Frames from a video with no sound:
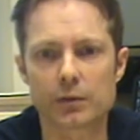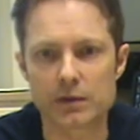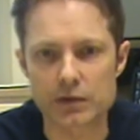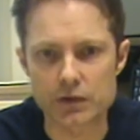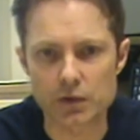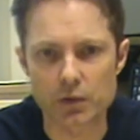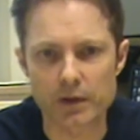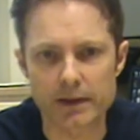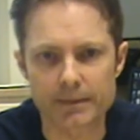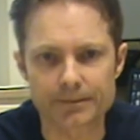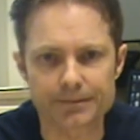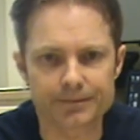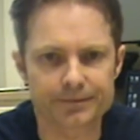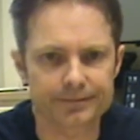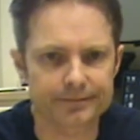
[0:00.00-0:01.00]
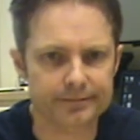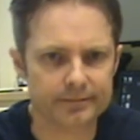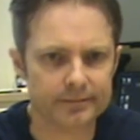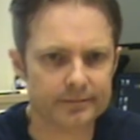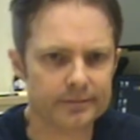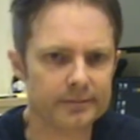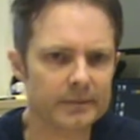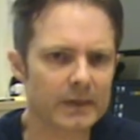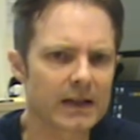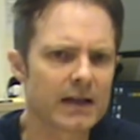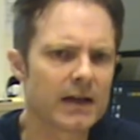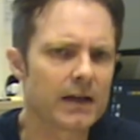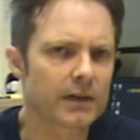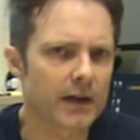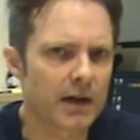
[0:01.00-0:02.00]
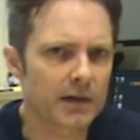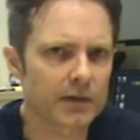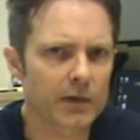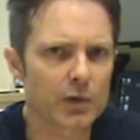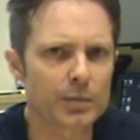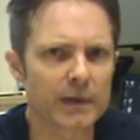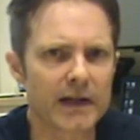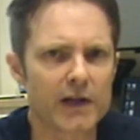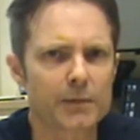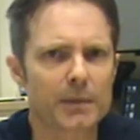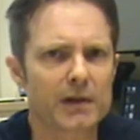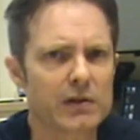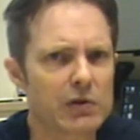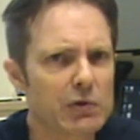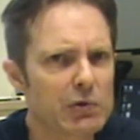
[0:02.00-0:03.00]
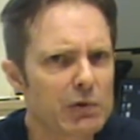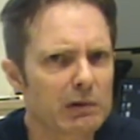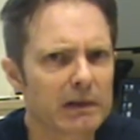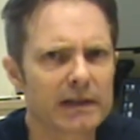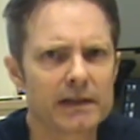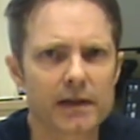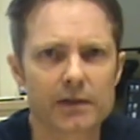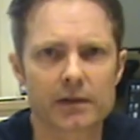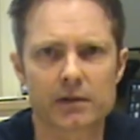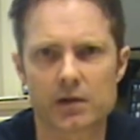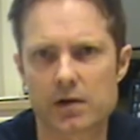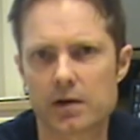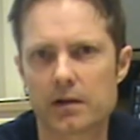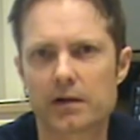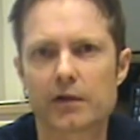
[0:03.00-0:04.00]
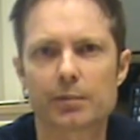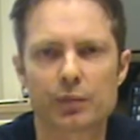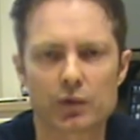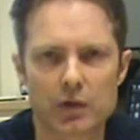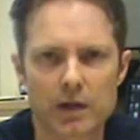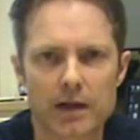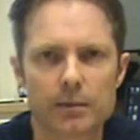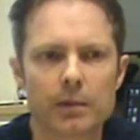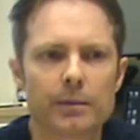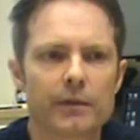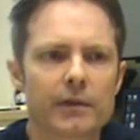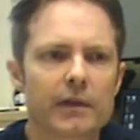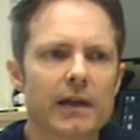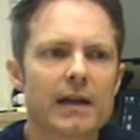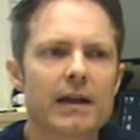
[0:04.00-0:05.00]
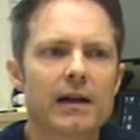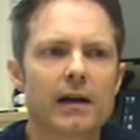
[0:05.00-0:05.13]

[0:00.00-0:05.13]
to enjoy. Toxoplasma usually doesn't cause problems